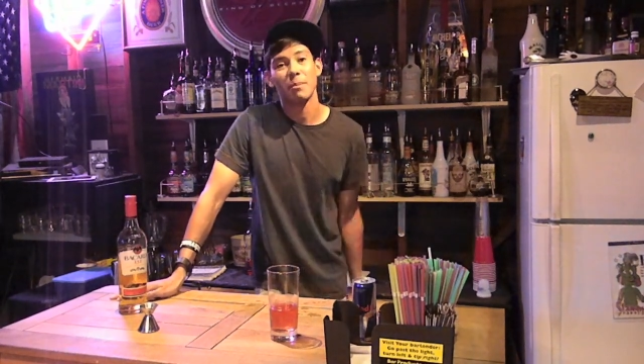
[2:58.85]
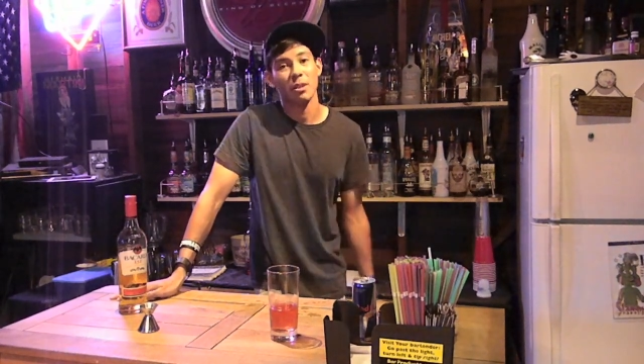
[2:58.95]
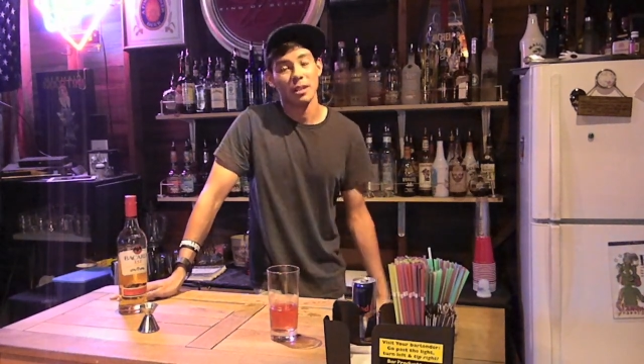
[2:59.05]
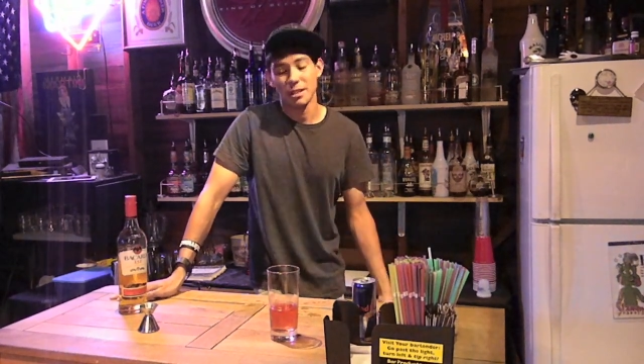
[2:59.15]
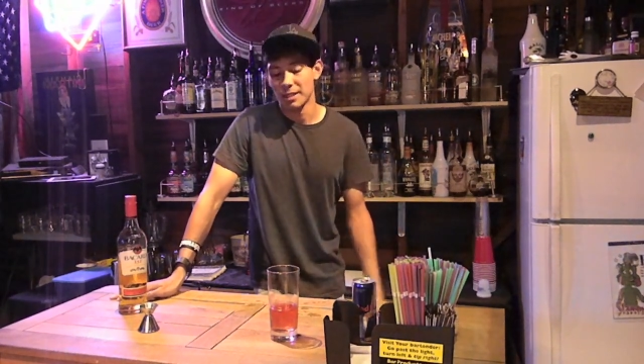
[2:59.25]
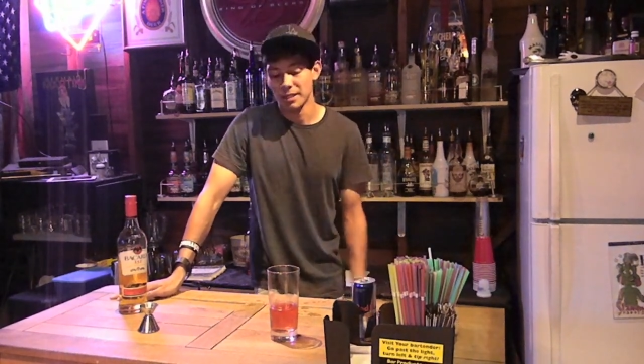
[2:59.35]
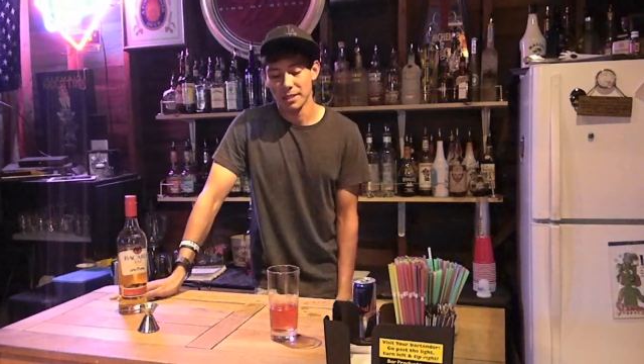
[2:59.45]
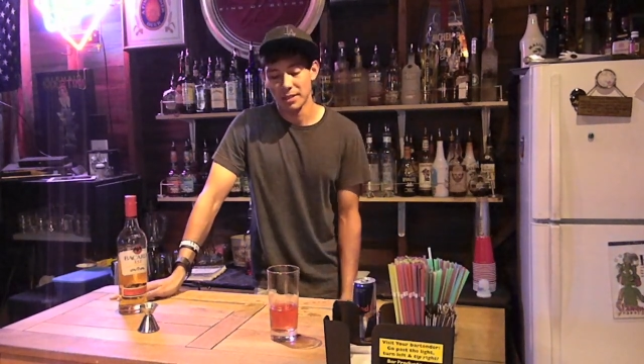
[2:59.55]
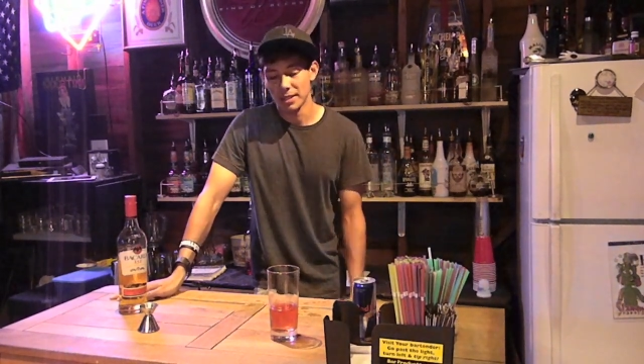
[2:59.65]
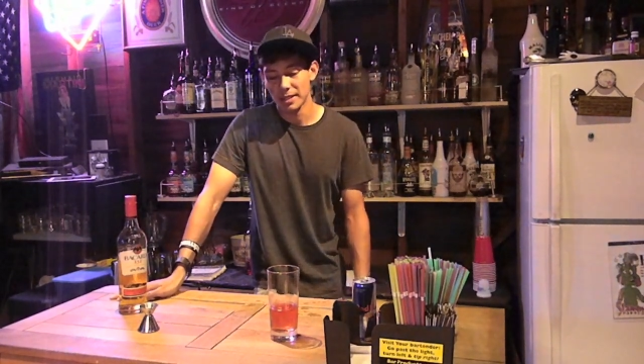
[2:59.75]
parties because
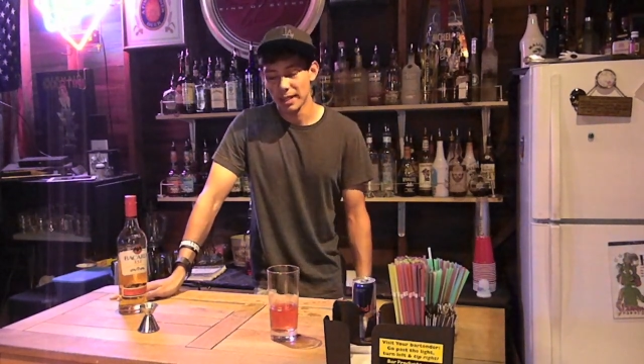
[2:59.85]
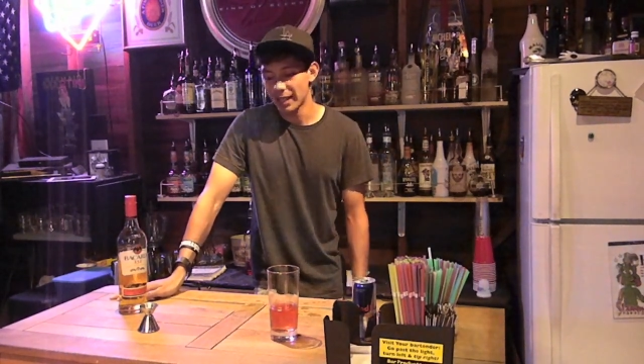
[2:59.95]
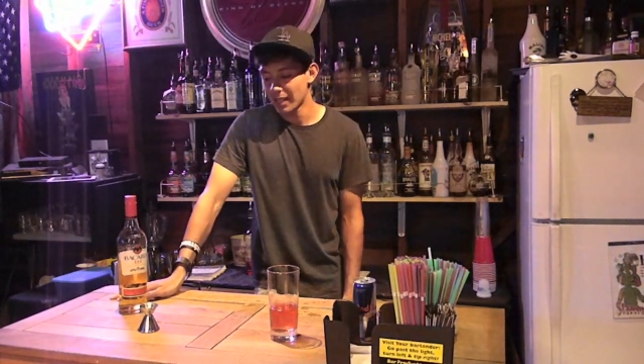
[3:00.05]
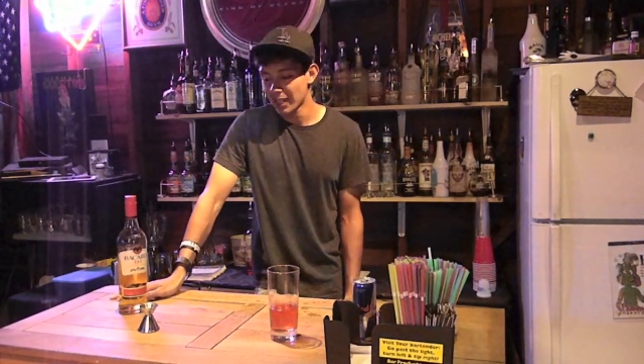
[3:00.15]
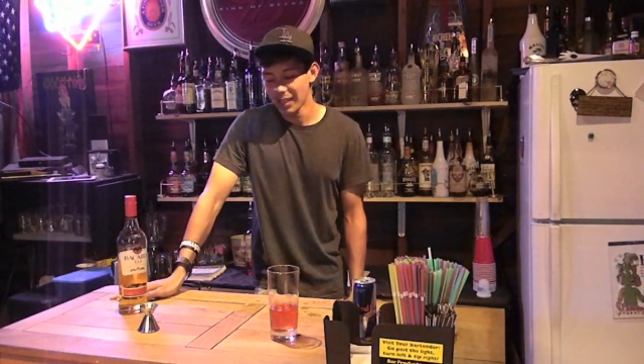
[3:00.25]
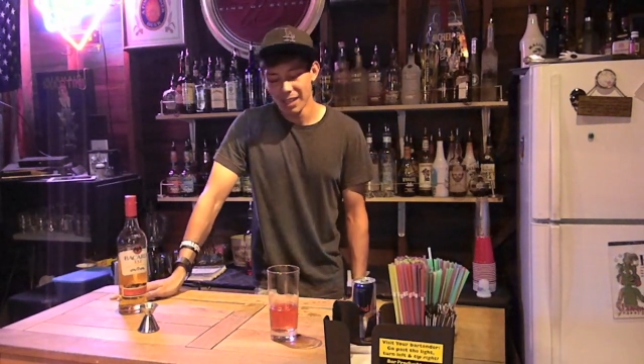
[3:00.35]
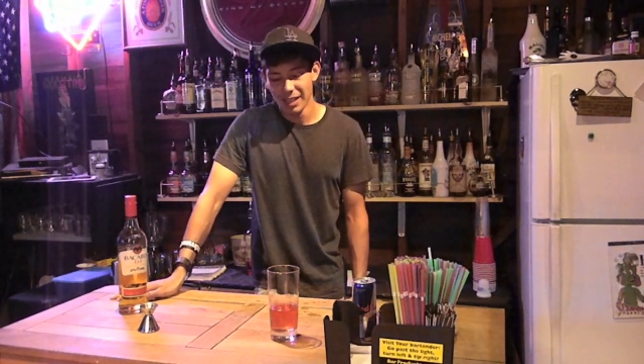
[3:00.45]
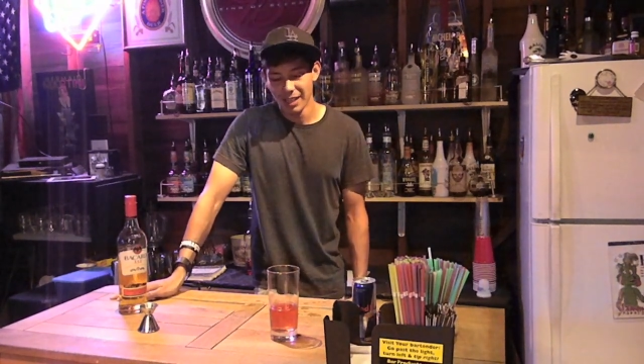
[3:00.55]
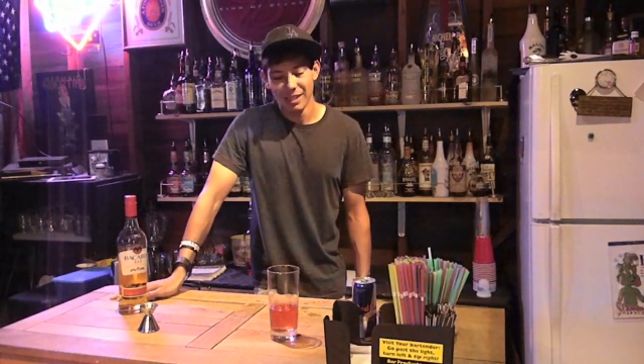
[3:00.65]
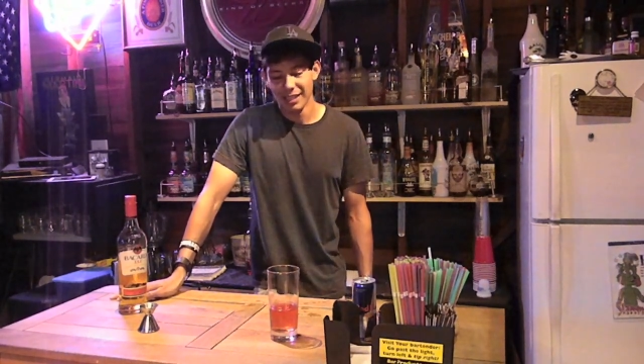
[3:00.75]
it's just like
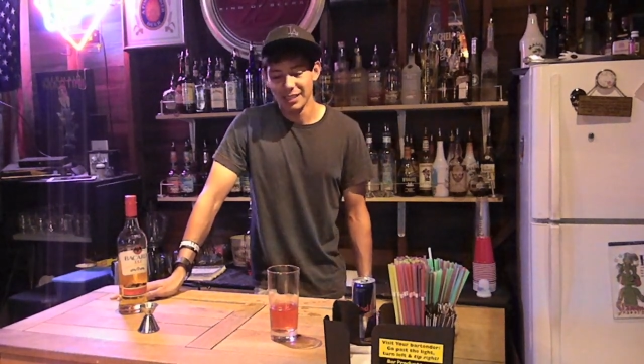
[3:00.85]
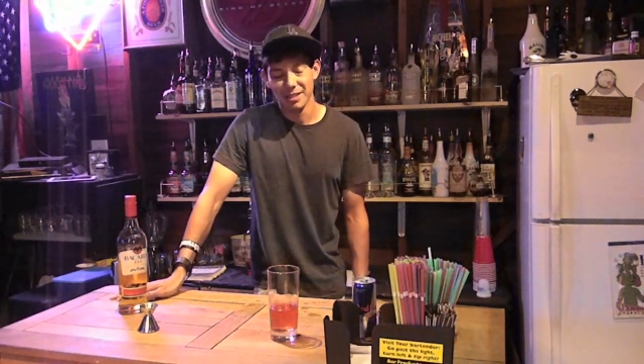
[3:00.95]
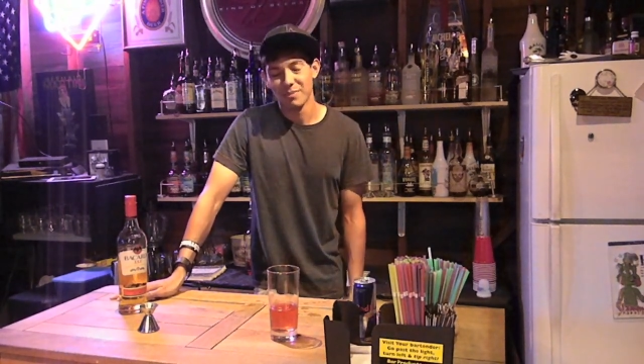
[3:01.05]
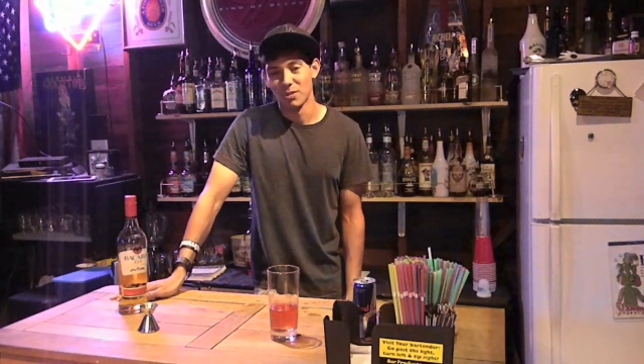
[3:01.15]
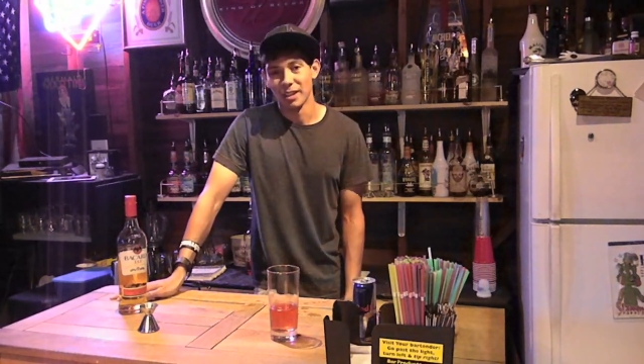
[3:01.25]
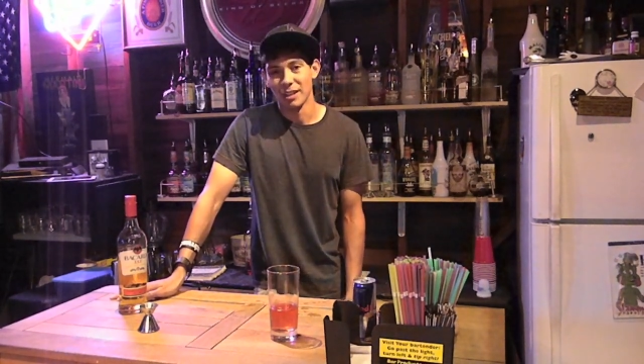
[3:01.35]
it's pretty